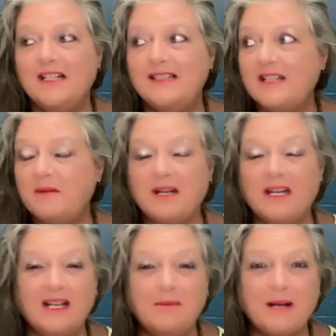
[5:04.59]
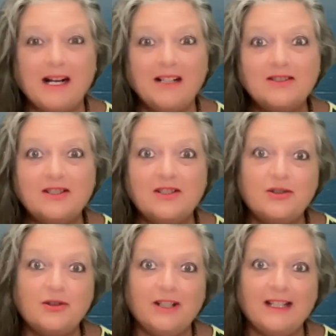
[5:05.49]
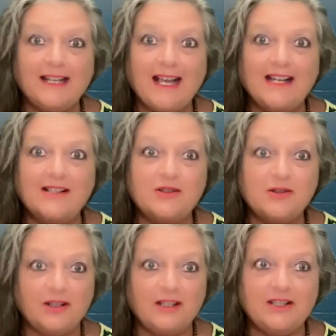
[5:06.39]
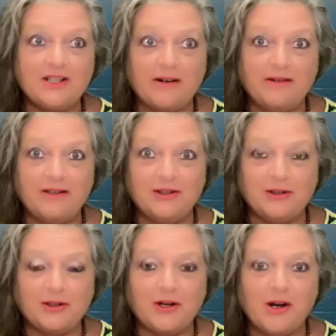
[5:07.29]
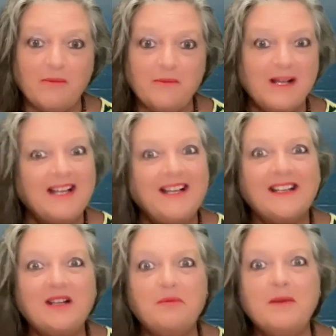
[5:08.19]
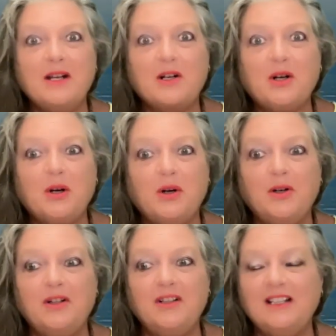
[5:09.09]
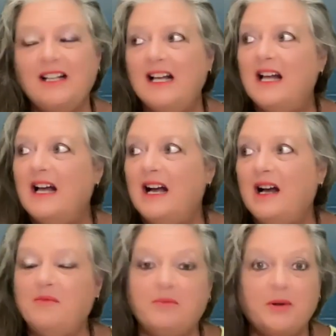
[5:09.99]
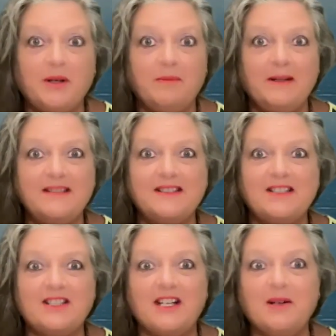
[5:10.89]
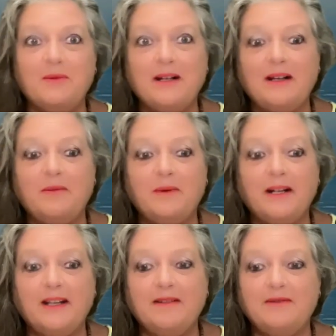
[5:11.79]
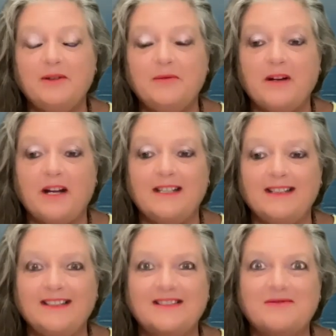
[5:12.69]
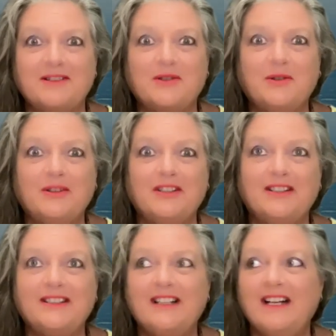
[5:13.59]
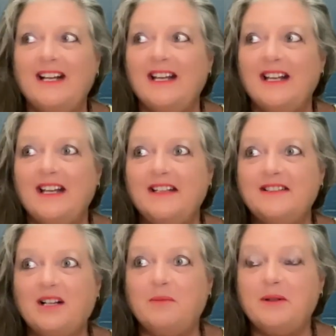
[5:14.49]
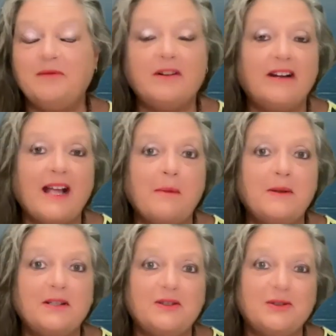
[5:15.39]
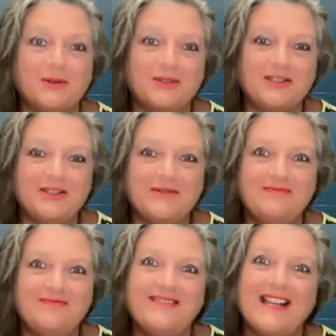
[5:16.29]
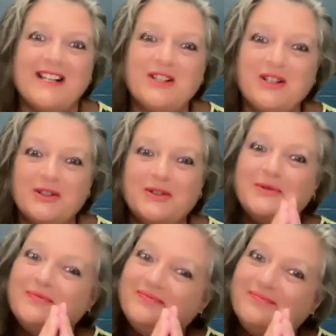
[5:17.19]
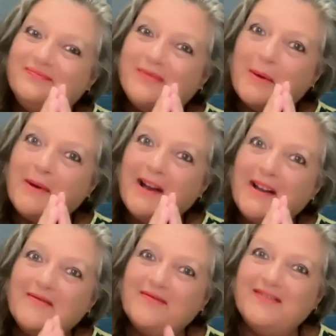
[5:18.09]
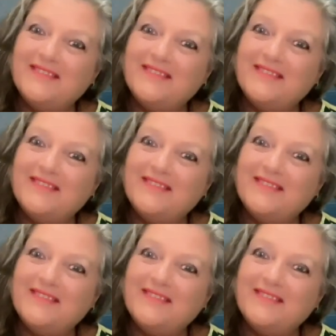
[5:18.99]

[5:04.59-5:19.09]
Send me an email to julie@juliejara.com. Give me a call. Put a message here where you're finding this recorded, and I'd be very happy to talk to you. Thank you. Bye-bye.